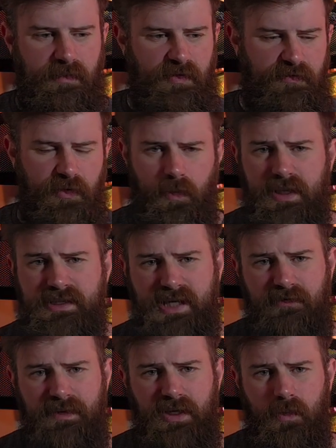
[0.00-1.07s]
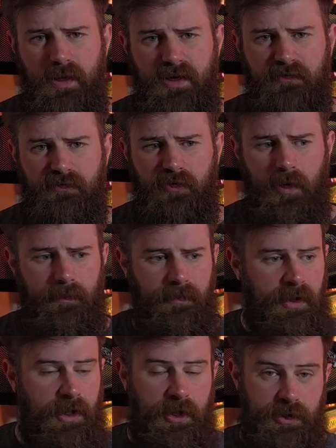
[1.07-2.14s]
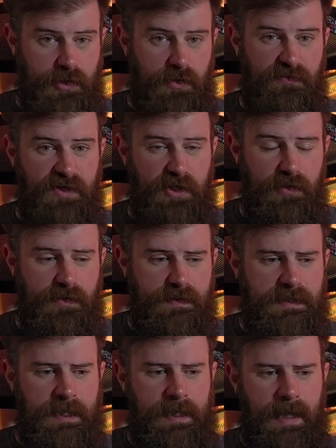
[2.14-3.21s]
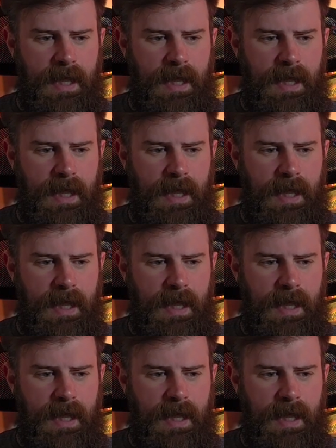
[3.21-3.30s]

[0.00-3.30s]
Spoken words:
the few weeks that I've been away from doing videos,